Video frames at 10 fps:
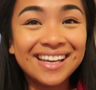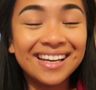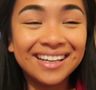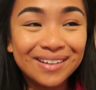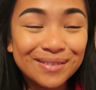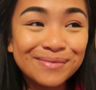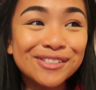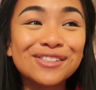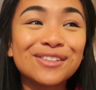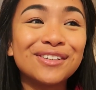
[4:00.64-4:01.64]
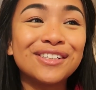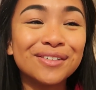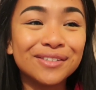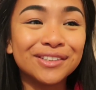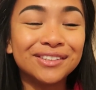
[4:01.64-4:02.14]
a almost
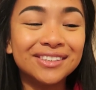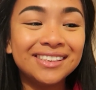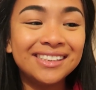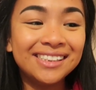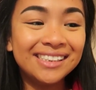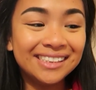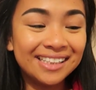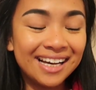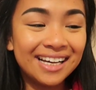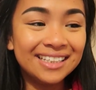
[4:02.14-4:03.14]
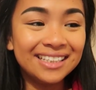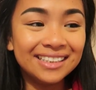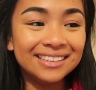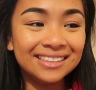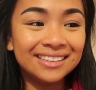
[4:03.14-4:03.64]
30-year-old that
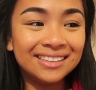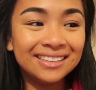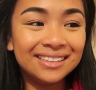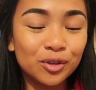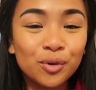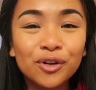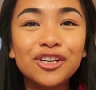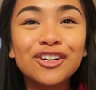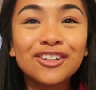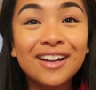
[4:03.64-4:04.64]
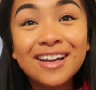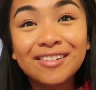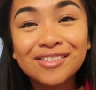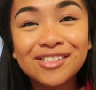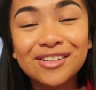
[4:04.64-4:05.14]
is recording her
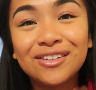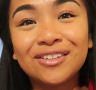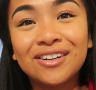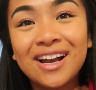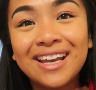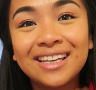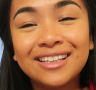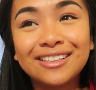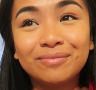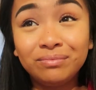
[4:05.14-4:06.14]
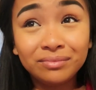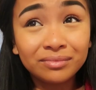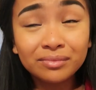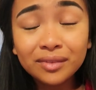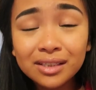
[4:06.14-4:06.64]
life so I can
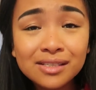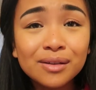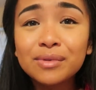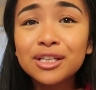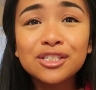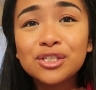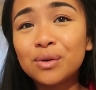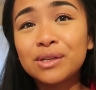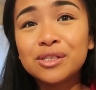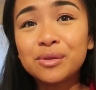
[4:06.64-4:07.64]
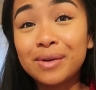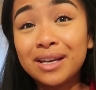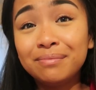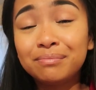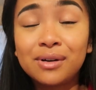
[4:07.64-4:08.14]
someday show it to
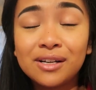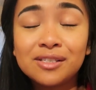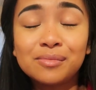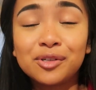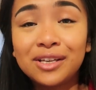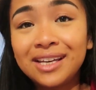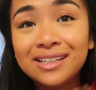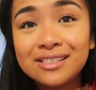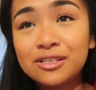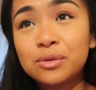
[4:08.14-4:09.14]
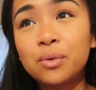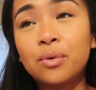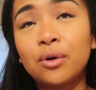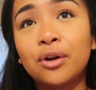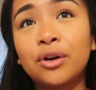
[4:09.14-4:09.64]
my possible kids,
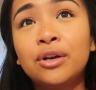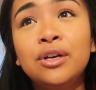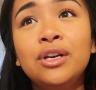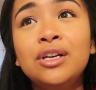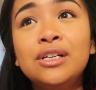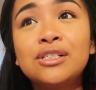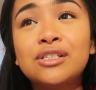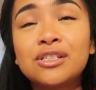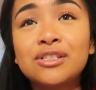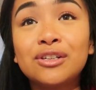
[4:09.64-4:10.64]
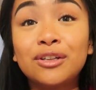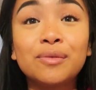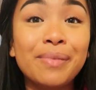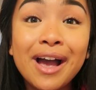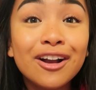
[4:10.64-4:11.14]
or just to
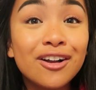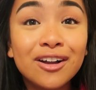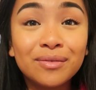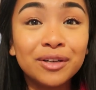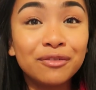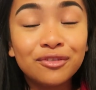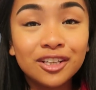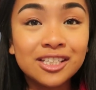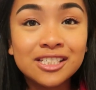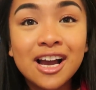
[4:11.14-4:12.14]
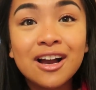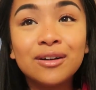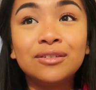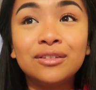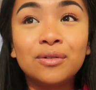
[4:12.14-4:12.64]
look back on when I'm feeling
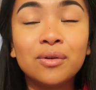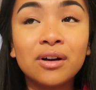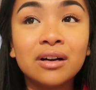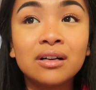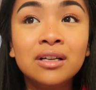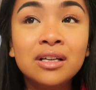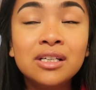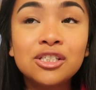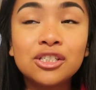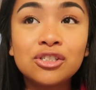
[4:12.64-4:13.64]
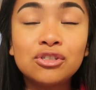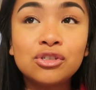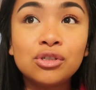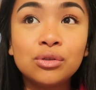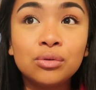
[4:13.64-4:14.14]
down, or just
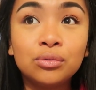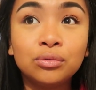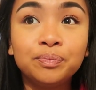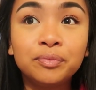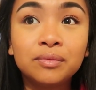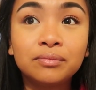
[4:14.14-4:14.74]
to